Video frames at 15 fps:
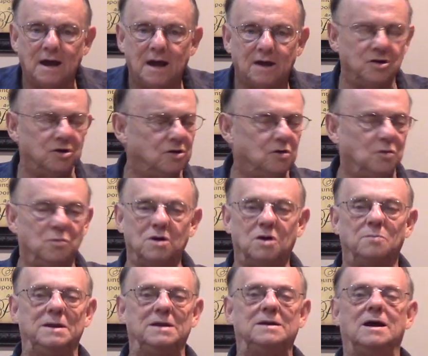Your
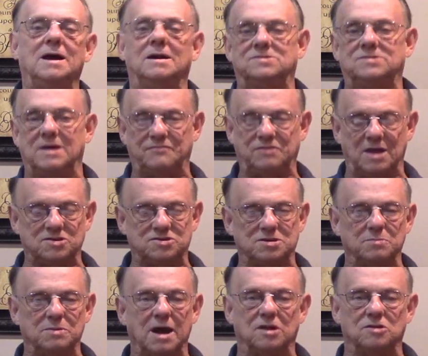will be done, as if that's
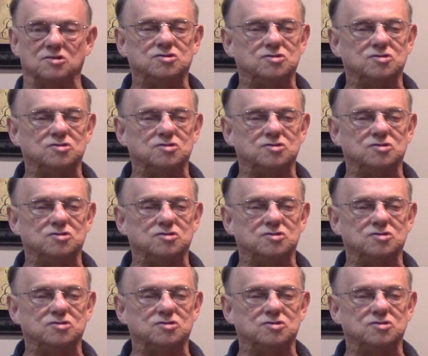some kind of